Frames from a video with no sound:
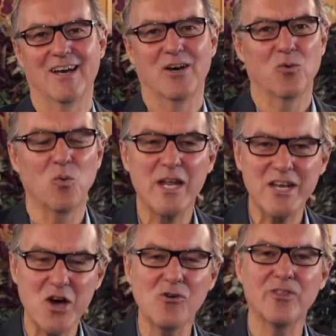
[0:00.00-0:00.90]
We
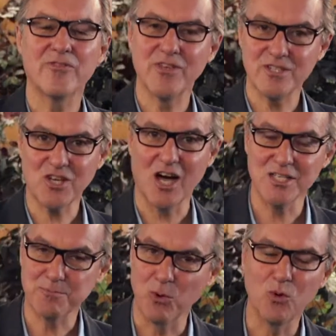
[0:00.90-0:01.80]
know that this
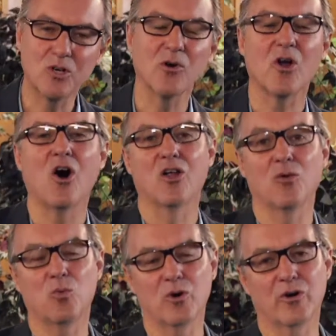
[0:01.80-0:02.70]
gospel will go to all the
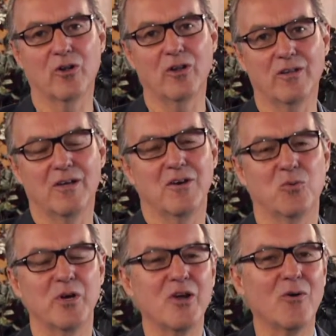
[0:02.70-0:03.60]
world.
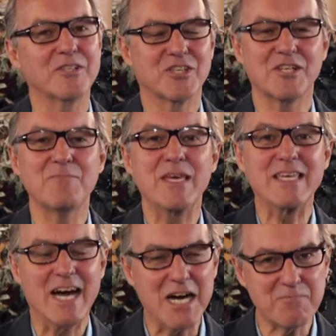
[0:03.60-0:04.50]
We know it's going to be
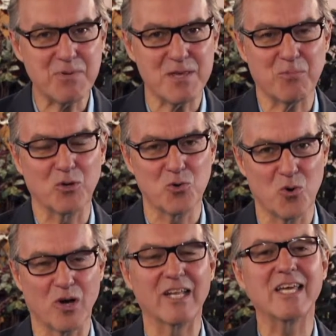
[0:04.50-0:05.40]
young people who
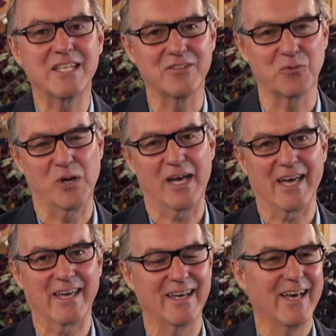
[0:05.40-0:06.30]
are leading the
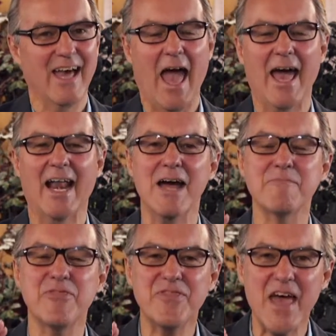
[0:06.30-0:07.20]
way. And I'm
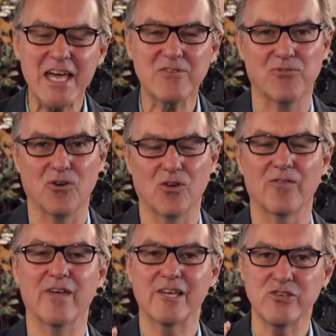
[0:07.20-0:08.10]
thankful
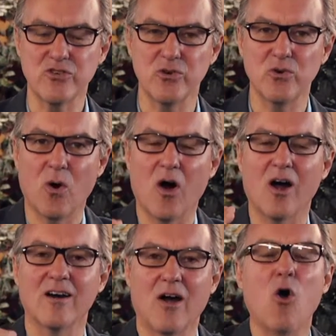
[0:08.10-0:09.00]
that you
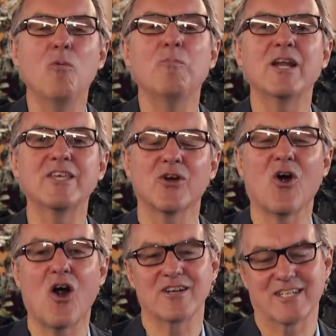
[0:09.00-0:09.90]
are opening your
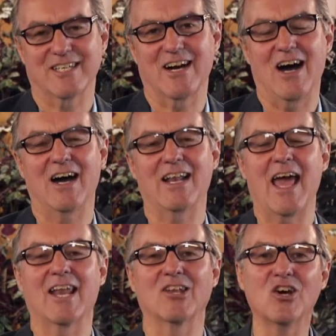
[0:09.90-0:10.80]
heart to God
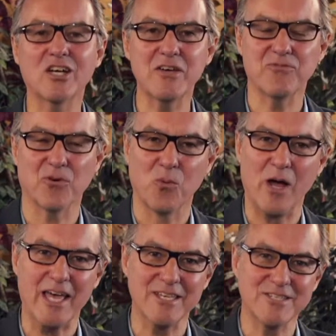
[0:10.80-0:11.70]
and looking for
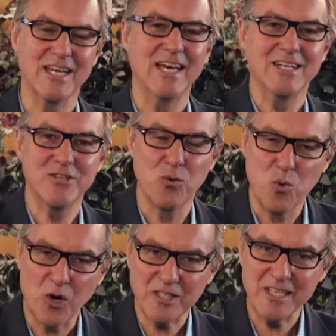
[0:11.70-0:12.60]
ways to
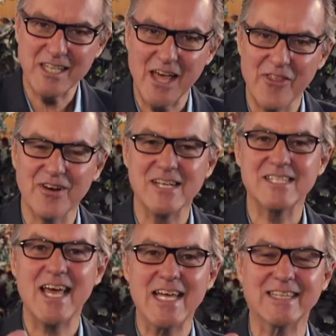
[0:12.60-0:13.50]
work together to
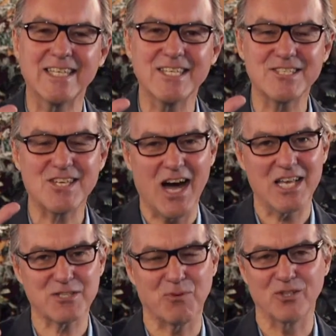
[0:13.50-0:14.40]
take this
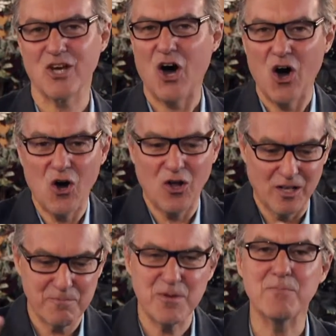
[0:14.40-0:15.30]
gospel to all
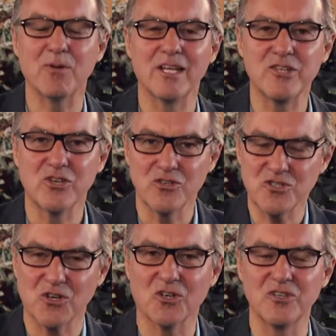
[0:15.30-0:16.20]
the people in your
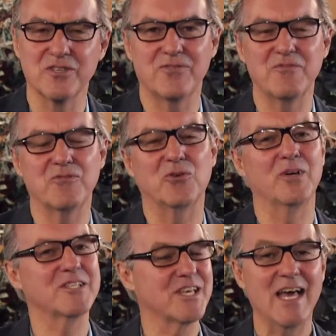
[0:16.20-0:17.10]
circles of
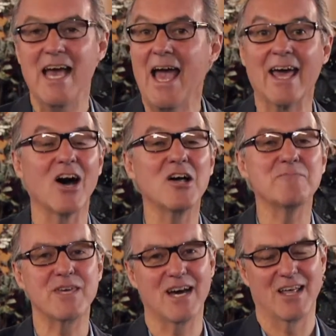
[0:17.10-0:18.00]
influence and on
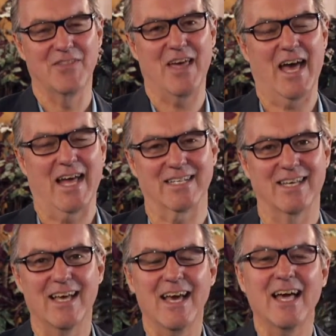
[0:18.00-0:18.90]
beyond that.
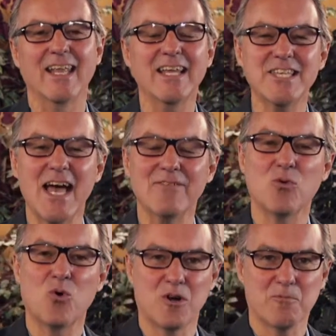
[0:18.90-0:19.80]
Let's have a
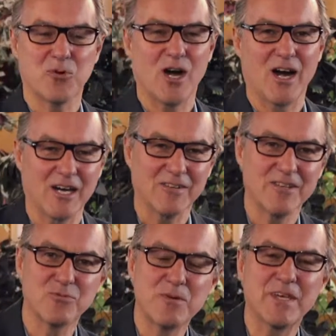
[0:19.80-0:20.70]
word of prayer as
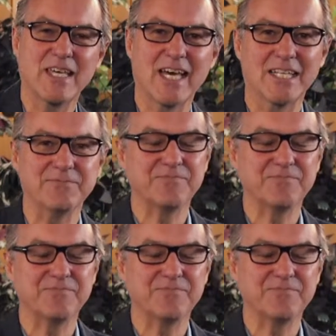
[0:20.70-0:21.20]
we begin.